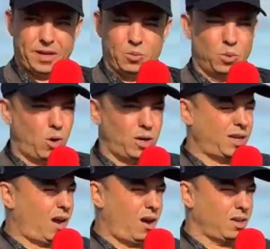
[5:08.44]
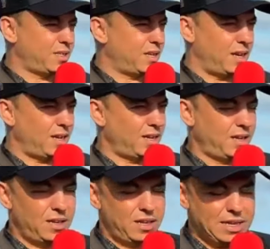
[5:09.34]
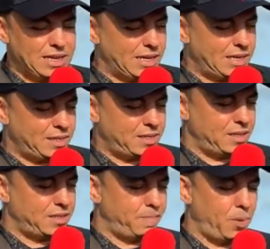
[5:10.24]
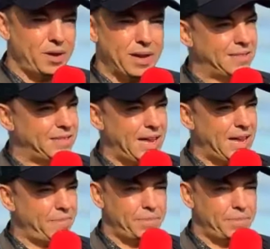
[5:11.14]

and we're working hard to put an end to that.